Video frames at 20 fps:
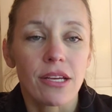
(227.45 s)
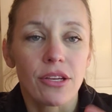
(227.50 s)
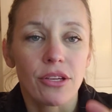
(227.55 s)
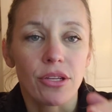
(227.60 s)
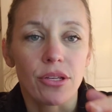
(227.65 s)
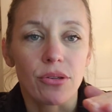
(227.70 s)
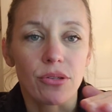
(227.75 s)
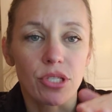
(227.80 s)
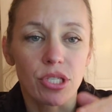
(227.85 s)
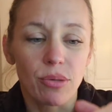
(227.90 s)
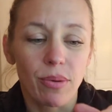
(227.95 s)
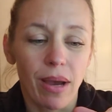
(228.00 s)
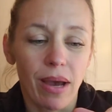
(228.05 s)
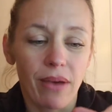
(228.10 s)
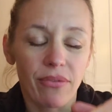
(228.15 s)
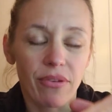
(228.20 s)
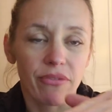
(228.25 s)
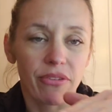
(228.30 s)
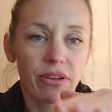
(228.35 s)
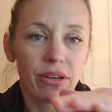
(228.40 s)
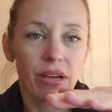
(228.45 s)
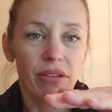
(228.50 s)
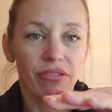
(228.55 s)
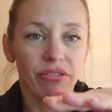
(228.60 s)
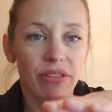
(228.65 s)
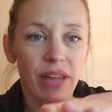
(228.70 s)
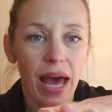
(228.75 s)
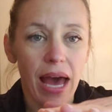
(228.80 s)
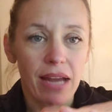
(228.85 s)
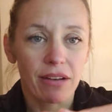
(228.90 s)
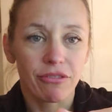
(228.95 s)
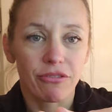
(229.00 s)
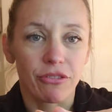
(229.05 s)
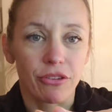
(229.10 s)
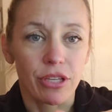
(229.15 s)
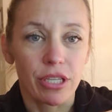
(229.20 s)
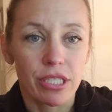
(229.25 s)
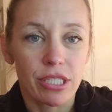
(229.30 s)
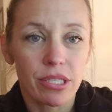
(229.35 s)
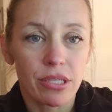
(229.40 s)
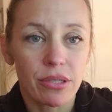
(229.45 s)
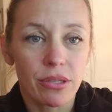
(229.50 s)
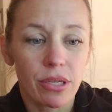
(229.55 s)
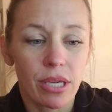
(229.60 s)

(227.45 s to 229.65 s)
You know, do you have a very flat foot?